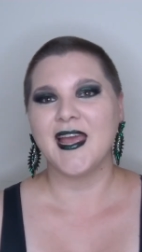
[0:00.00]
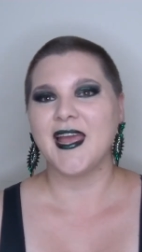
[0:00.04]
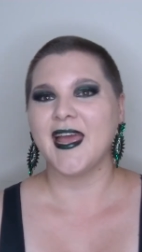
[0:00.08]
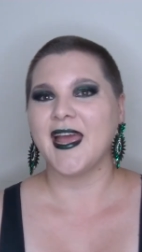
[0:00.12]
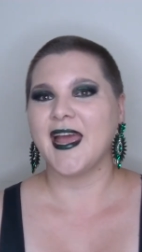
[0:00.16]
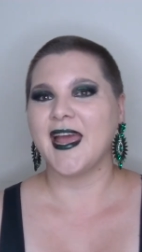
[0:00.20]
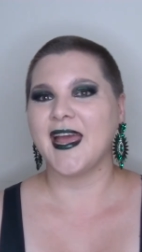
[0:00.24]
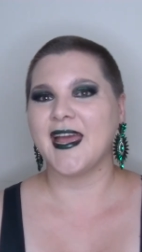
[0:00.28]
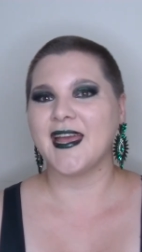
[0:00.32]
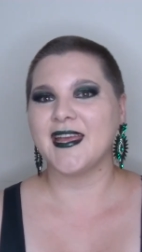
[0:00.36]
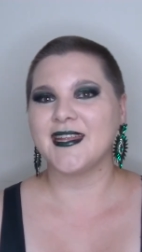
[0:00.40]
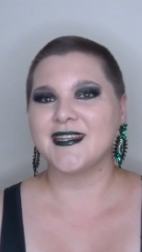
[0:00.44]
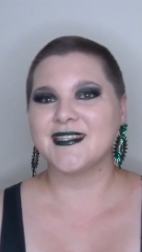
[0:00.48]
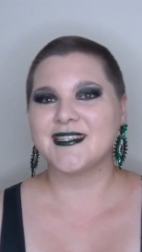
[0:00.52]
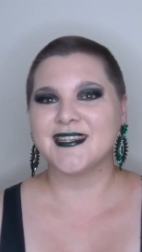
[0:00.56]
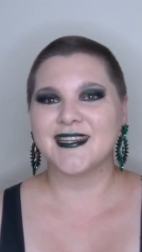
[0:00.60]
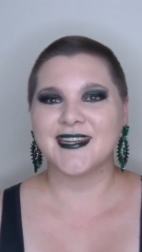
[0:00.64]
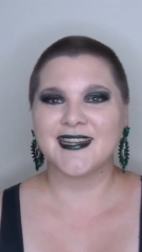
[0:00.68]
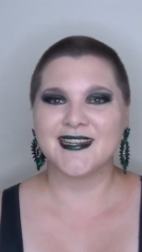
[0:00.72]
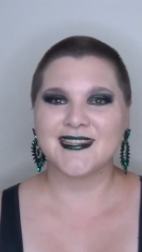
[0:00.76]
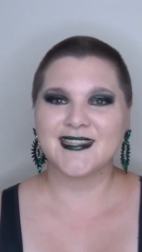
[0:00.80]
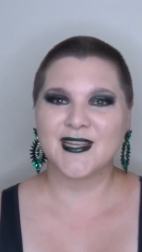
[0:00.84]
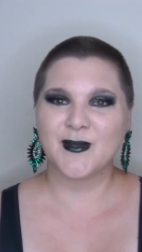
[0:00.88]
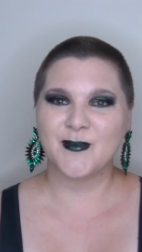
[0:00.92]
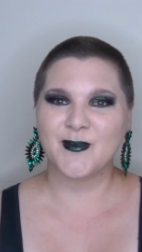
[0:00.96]
And
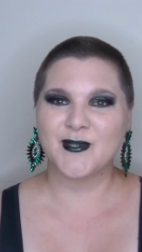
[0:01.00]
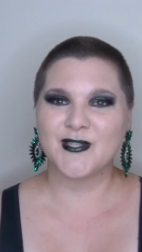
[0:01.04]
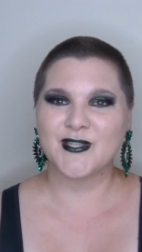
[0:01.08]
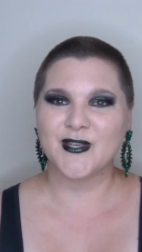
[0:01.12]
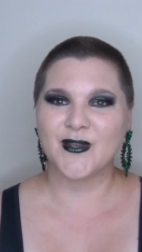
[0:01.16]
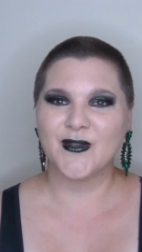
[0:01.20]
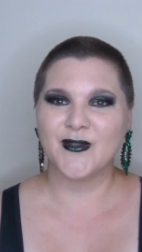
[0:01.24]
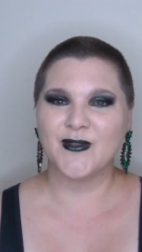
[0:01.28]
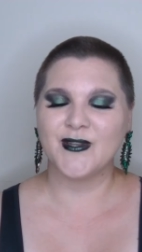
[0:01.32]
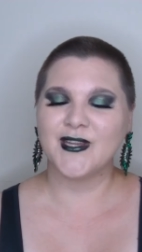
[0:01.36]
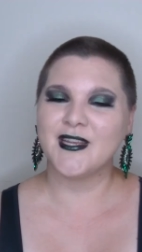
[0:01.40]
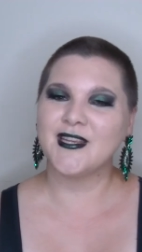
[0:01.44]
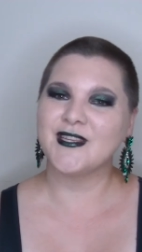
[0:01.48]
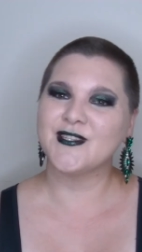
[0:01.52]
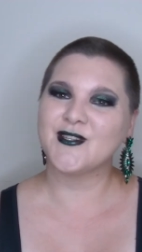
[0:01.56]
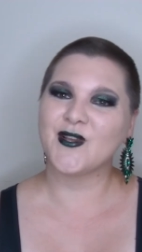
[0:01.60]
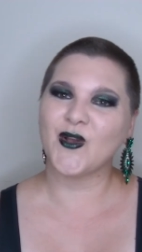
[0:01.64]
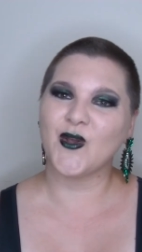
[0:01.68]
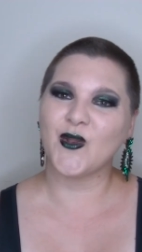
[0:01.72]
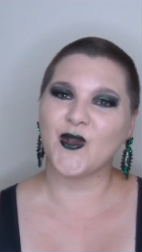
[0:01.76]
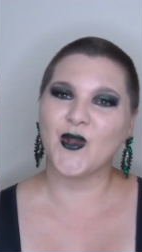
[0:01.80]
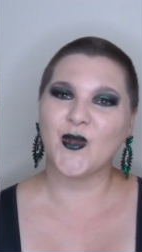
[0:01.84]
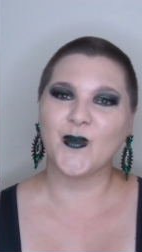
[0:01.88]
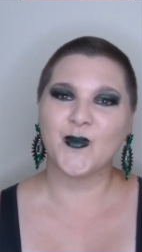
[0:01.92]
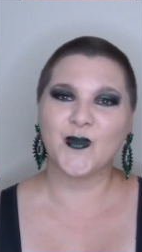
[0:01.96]
today's episode is
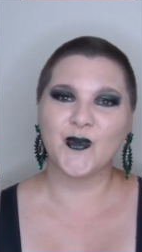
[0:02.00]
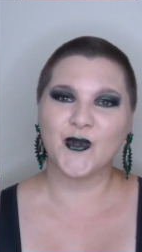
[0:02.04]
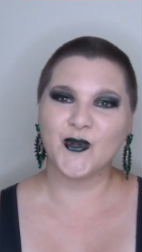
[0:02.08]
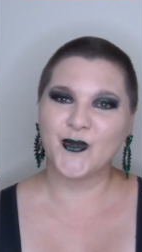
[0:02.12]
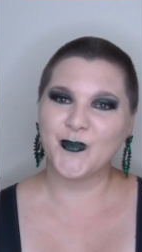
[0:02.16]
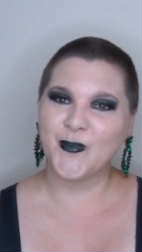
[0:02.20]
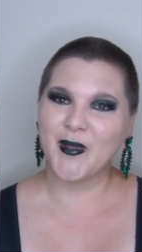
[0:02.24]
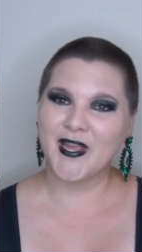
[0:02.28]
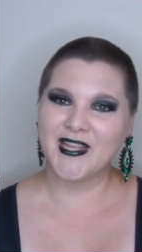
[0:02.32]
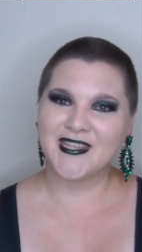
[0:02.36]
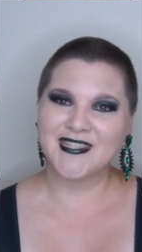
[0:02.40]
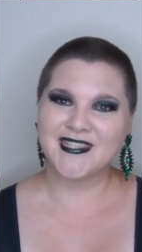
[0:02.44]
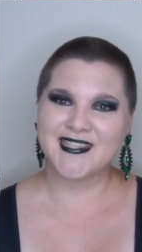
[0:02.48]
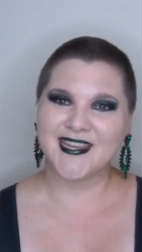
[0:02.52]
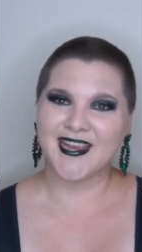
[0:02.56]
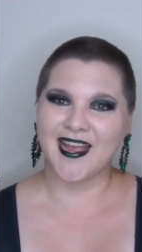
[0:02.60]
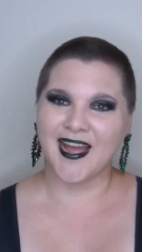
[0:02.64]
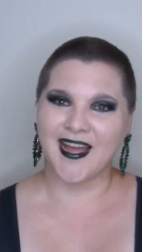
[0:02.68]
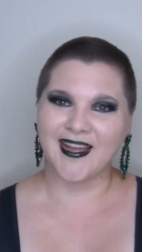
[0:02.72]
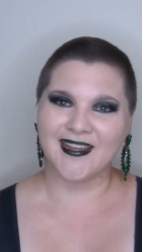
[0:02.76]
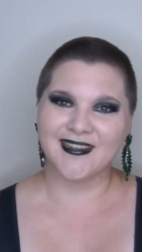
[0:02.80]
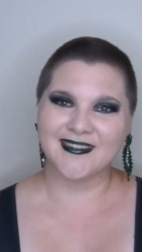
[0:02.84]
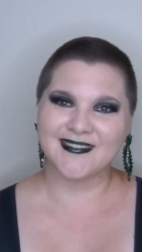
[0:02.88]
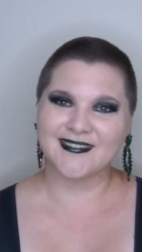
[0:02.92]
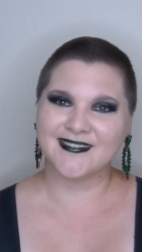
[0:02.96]
on
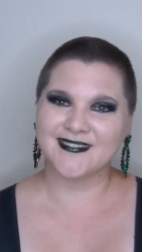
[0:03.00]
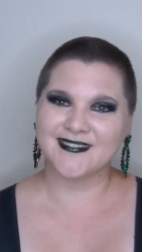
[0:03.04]
Brugmansia.